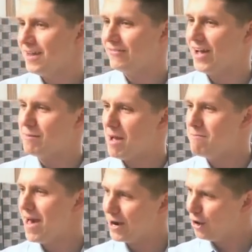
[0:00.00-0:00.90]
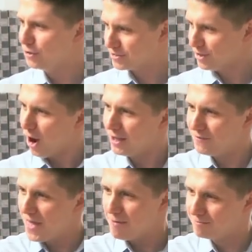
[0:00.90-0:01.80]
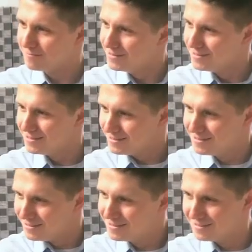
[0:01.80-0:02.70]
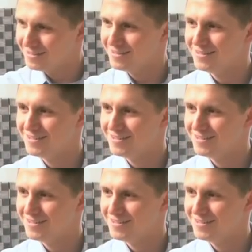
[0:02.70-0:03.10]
I've got my medals, all of them.